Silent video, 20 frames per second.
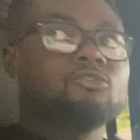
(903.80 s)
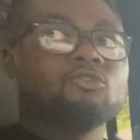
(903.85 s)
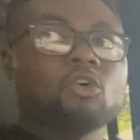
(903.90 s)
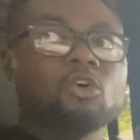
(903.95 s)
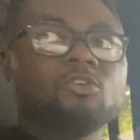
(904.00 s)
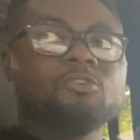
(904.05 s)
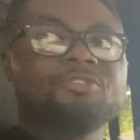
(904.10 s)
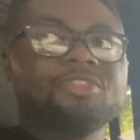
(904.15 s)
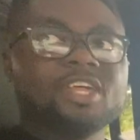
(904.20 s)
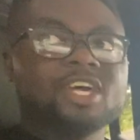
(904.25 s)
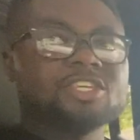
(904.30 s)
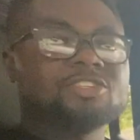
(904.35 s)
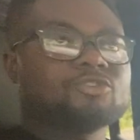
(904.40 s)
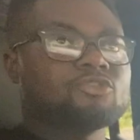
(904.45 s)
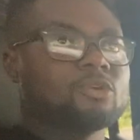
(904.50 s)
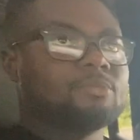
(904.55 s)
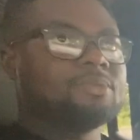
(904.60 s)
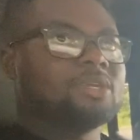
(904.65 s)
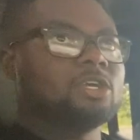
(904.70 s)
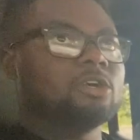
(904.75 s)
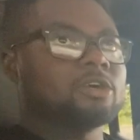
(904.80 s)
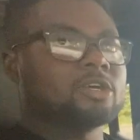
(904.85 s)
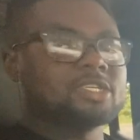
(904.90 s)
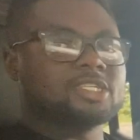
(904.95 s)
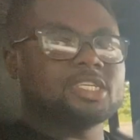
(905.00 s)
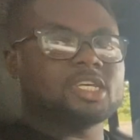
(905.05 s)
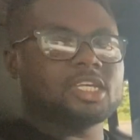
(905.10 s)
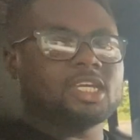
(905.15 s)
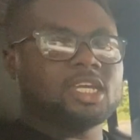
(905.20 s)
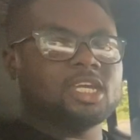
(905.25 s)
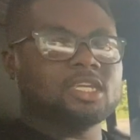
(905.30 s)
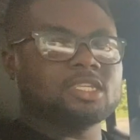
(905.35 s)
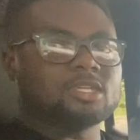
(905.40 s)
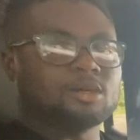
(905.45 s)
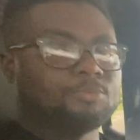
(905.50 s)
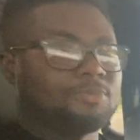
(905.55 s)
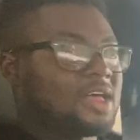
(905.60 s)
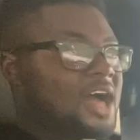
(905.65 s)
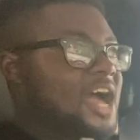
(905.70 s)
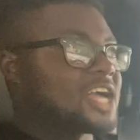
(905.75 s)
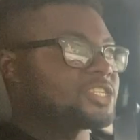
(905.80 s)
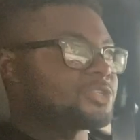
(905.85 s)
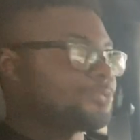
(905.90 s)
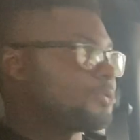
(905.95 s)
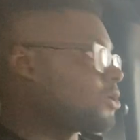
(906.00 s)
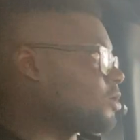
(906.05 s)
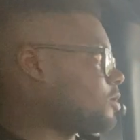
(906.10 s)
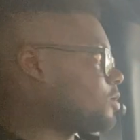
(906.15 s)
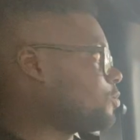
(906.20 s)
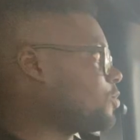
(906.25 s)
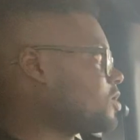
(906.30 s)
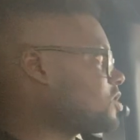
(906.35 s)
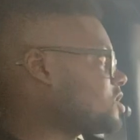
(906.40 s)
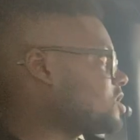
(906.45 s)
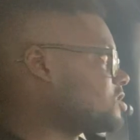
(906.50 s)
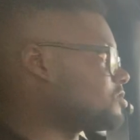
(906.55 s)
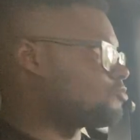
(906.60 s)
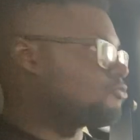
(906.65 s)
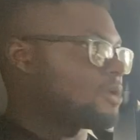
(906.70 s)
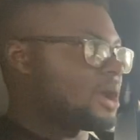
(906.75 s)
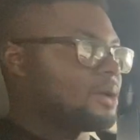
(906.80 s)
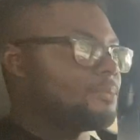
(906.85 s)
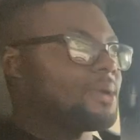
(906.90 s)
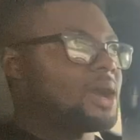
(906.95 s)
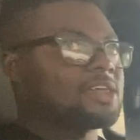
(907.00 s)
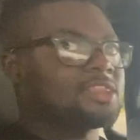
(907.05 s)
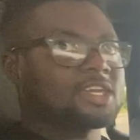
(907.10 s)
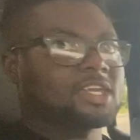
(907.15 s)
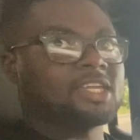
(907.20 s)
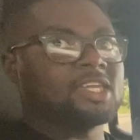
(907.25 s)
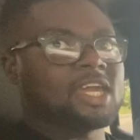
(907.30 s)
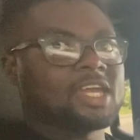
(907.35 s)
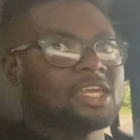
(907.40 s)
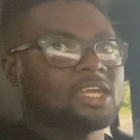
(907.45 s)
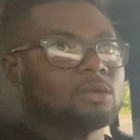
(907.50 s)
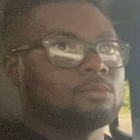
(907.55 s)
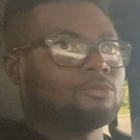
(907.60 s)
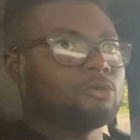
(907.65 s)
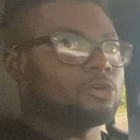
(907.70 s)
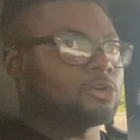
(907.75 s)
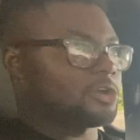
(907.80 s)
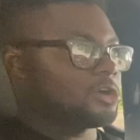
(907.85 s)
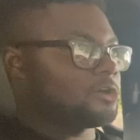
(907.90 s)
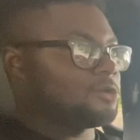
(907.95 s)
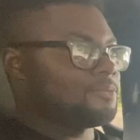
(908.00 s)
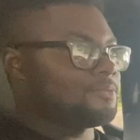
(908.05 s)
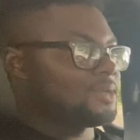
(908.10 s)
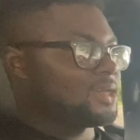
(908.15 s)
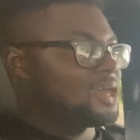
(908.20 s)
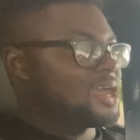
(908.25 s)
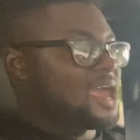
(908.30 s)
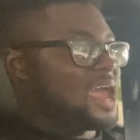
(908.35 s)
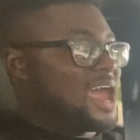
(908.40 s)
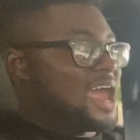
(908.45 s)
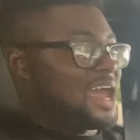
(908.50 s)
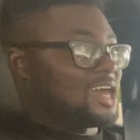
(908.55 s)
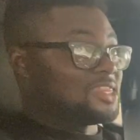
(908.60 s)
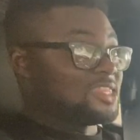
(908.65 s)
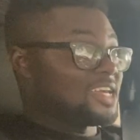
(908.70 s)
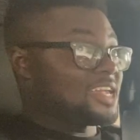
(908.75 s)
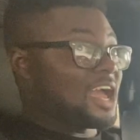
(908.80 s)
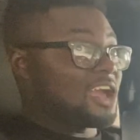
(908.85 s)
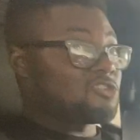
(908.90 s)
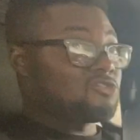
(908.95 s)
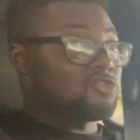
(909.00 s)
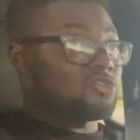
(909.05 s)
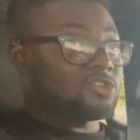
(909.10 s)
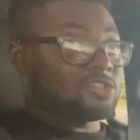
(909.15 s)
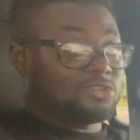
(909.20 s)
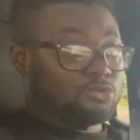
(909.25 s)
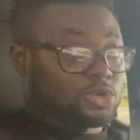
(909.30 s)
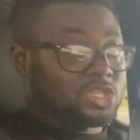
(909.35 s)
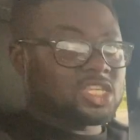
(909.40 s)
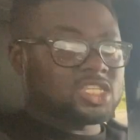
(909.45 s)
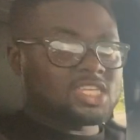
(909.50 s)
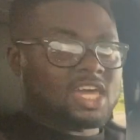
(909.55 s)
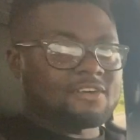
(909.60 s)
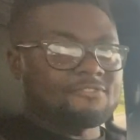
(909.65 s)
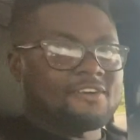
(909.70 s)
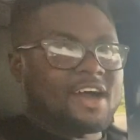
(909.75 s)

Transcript: drove this from New York City to Plattsburgh, which is right by the Canadian border and then I, which is like